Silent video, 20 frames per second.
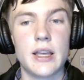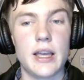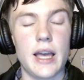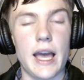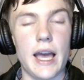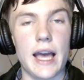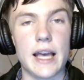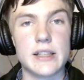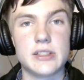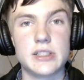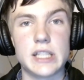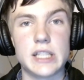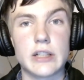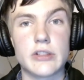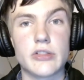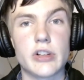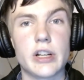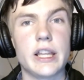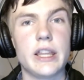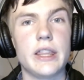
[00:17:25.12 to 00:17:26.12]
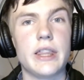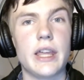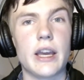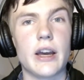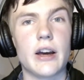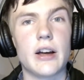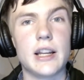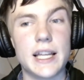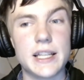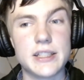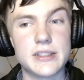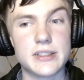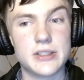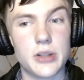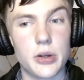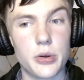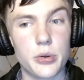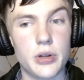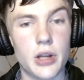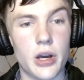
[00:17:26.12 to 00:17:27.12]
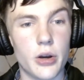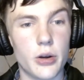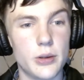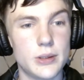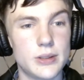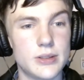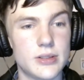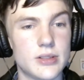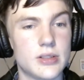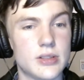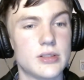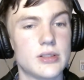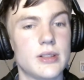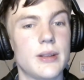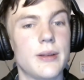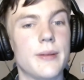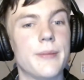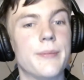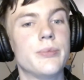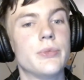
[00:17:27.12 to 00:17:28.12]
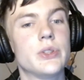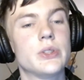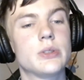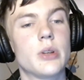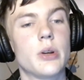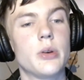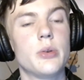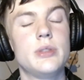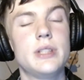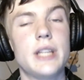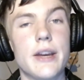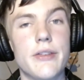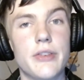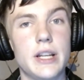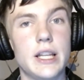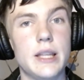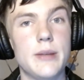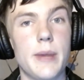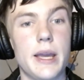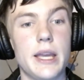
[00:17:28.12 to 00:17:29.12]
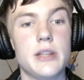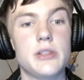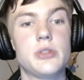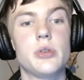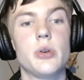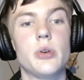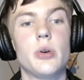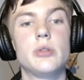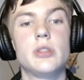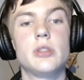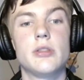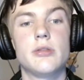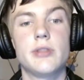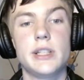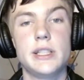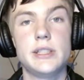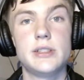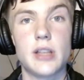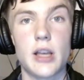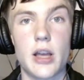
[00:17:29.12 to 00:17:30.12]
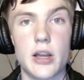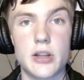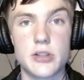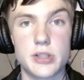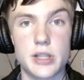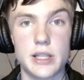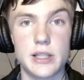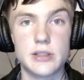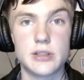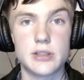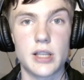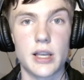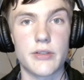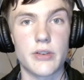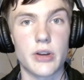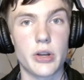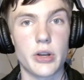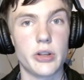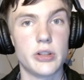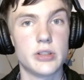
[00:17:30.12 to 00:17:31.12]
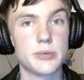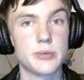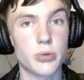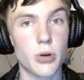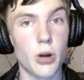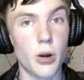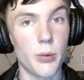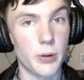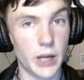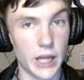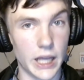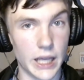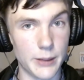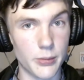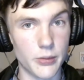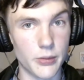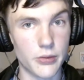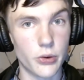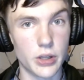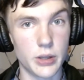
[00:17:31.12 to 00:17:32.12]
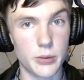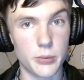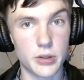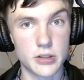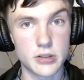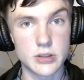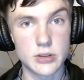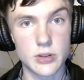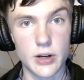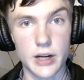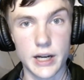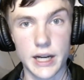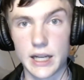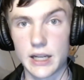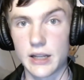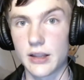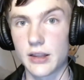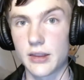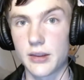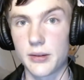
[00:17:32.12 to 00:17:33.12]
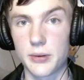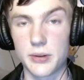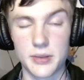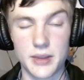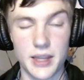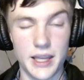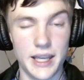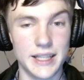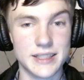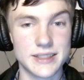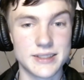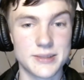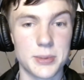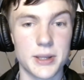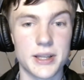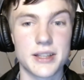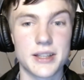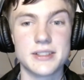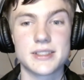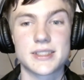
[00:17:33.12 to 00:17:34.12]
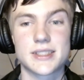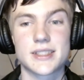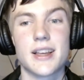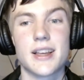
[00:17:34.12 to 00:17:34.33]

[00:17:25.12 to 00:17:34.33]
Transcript: as generally they are less known hosts. So definitely make sure to research these server hosts properly before you want to try any of these, because